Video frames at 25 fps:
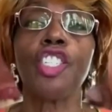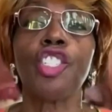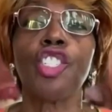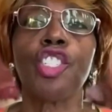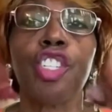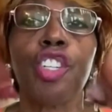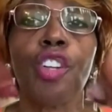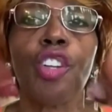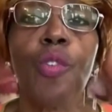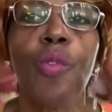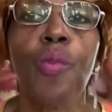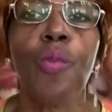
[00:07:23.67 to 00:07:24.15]

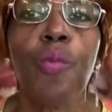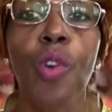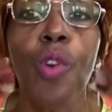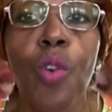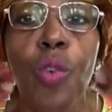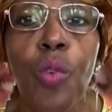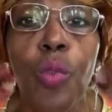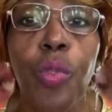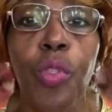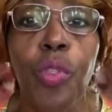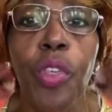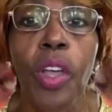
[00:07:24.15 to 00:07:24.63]

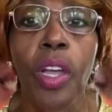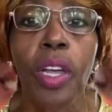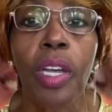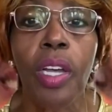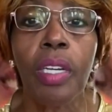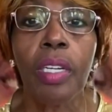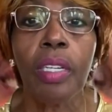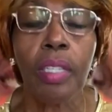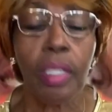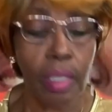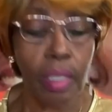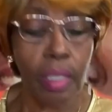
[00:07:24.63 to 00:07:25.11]
truth.
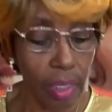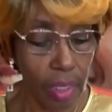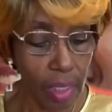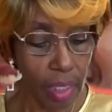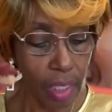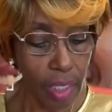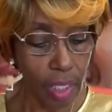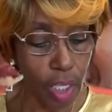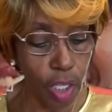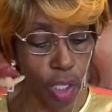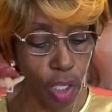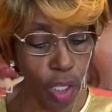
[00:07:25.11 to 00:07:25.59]

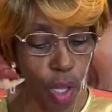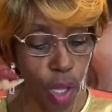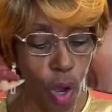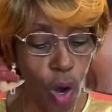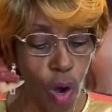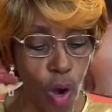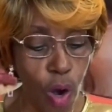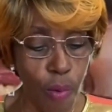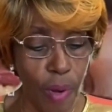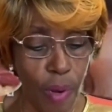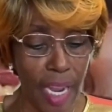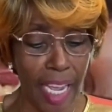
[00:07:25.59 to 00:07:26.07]

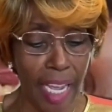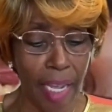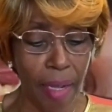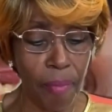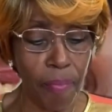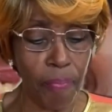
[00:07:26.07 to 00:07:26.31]
Glory.